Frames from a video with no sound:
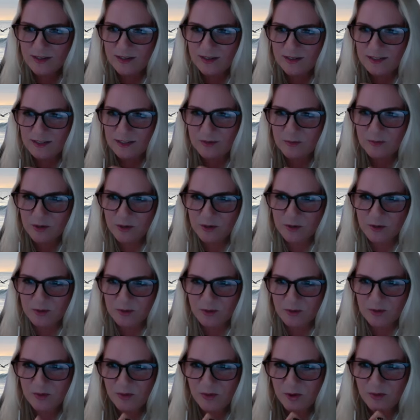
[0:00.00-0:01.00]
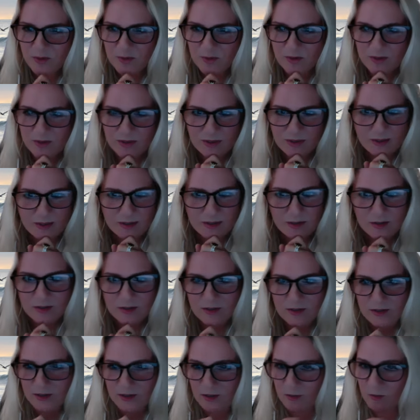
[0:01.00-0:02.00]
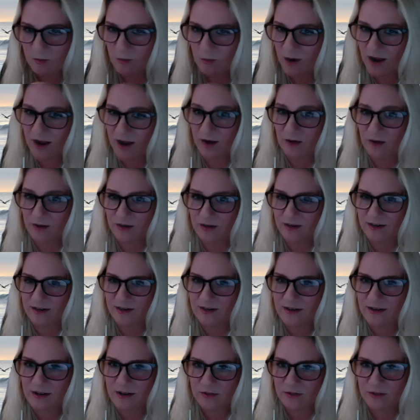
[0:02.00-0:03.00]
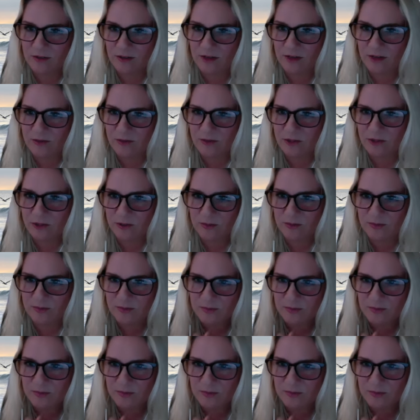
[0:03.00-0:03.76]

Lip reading: a spiritual moment that you just said, wow, and it never left you?